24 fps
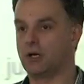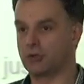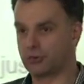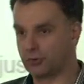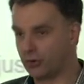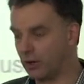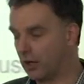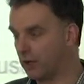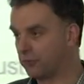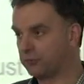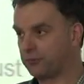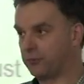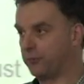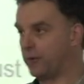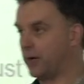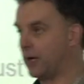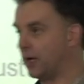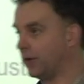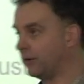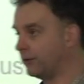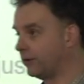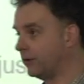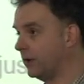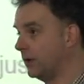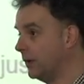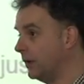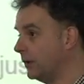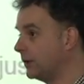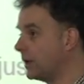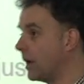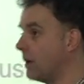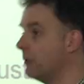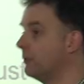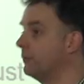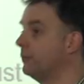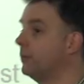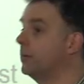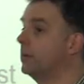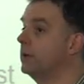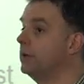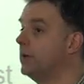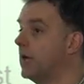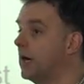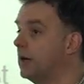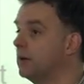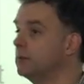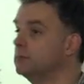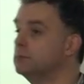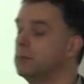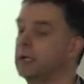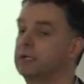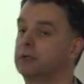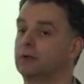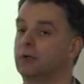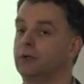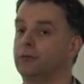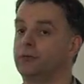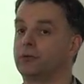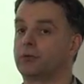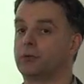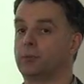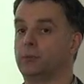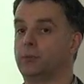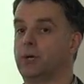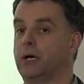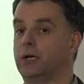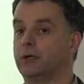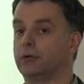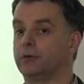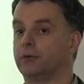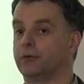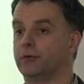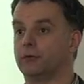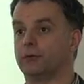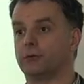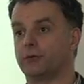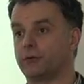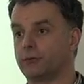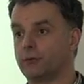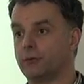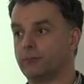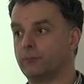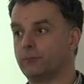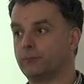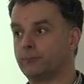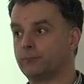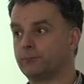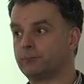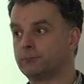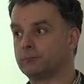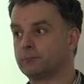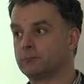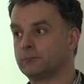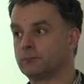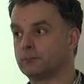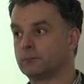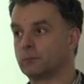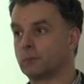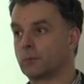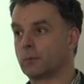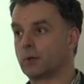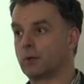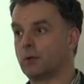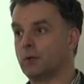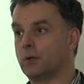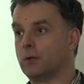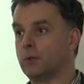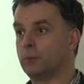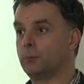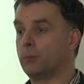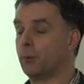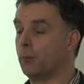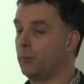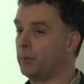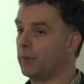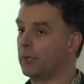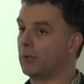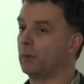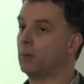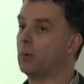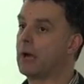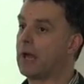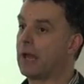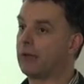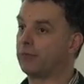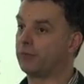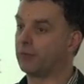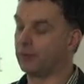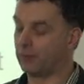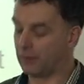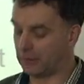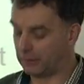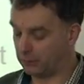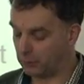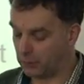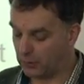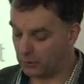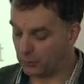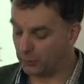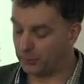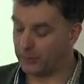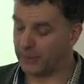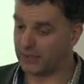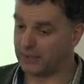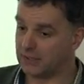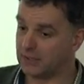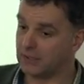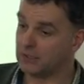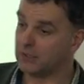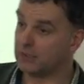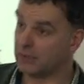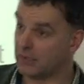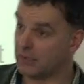craft fairs. Go and find out, make those comparisons. But be aware that there will be